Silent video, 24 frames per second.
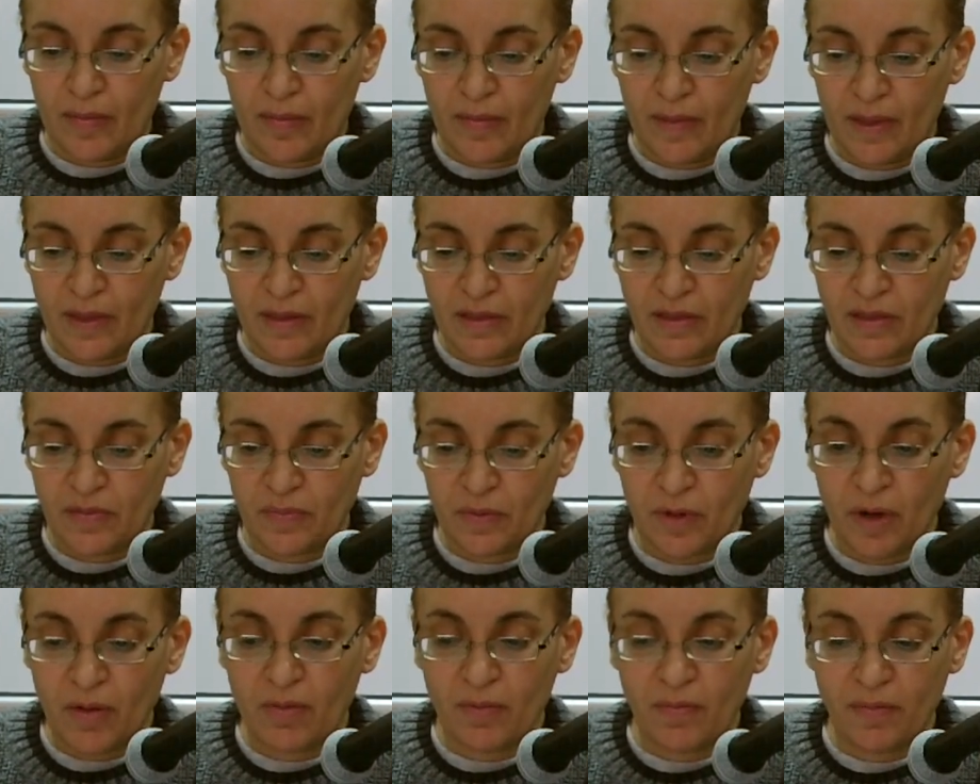It's
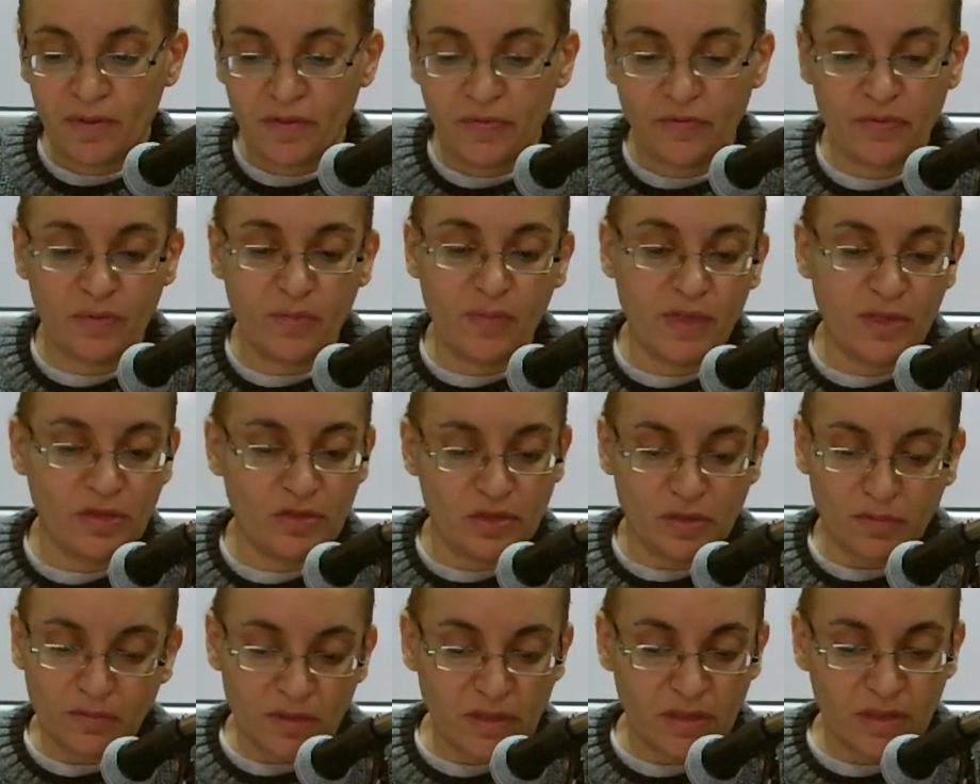probably from
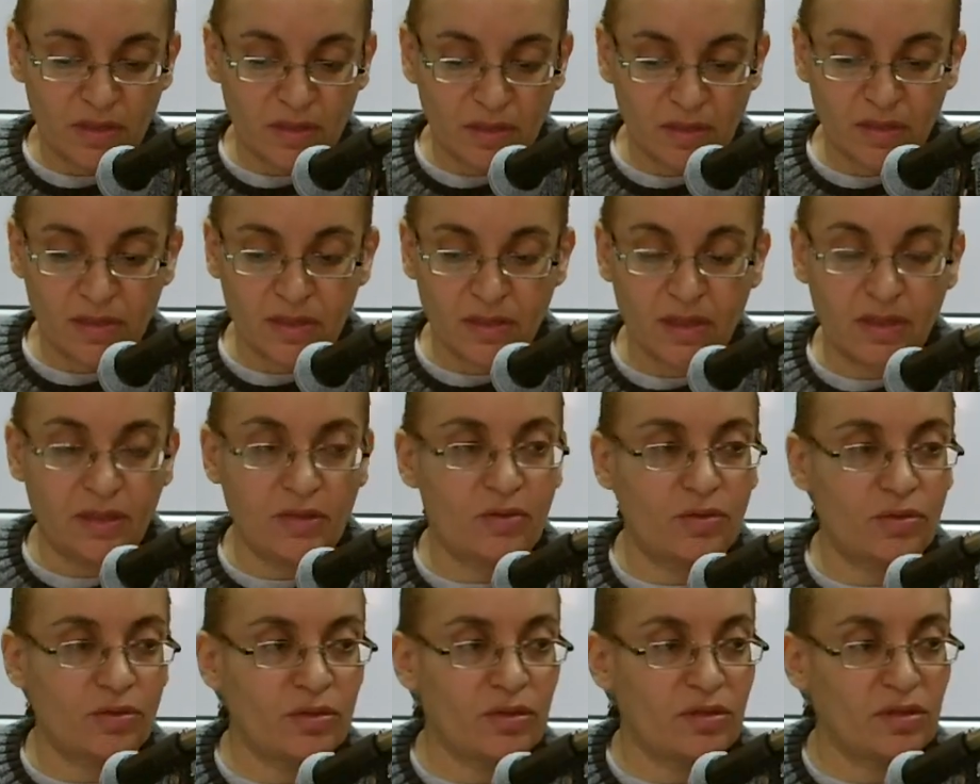Egypt, since they
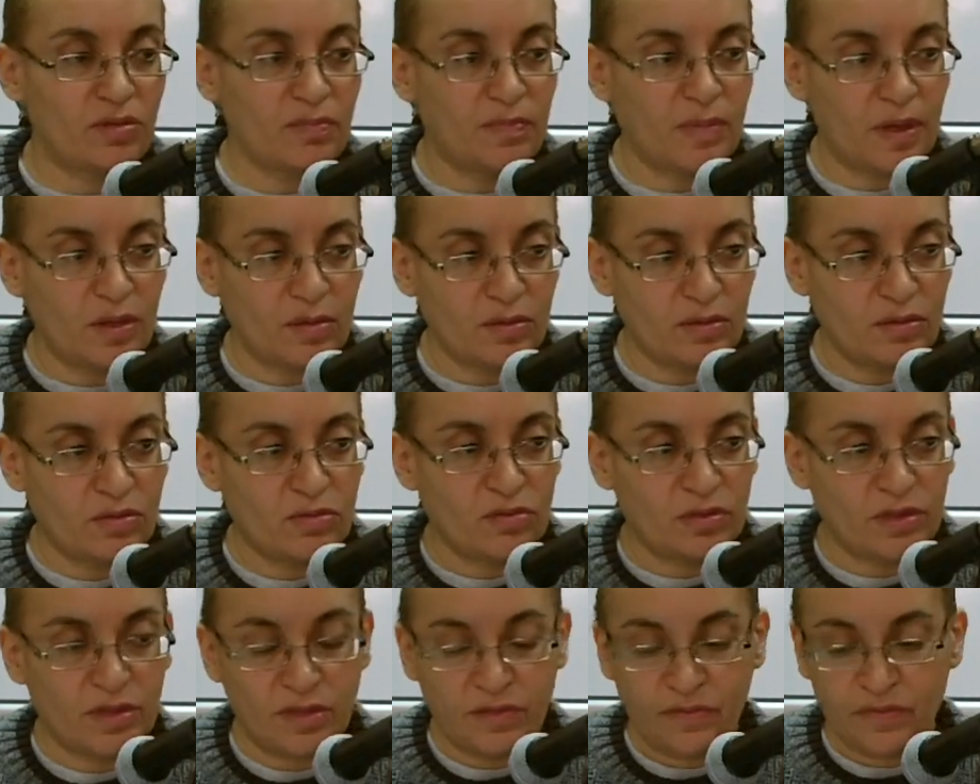quoted about
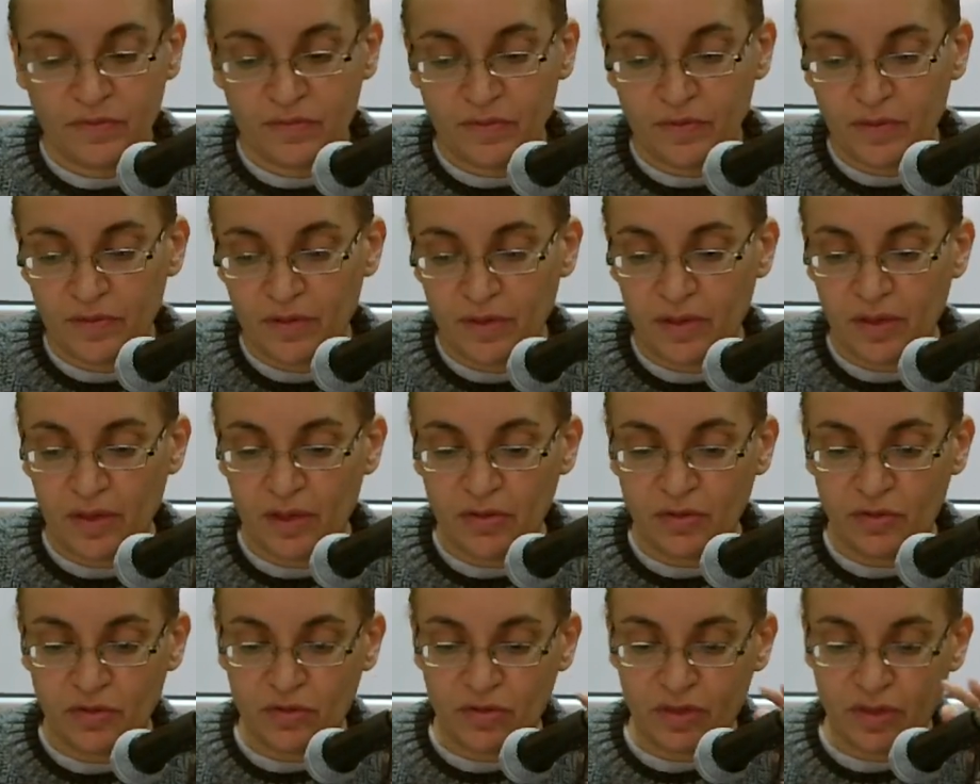to leave the
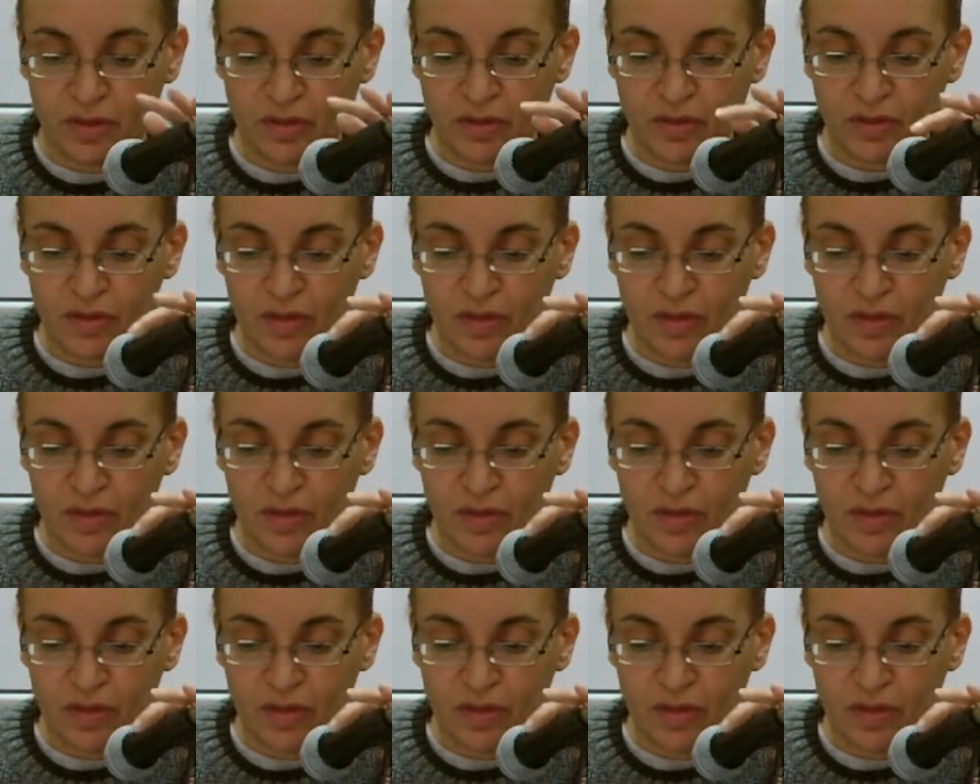country.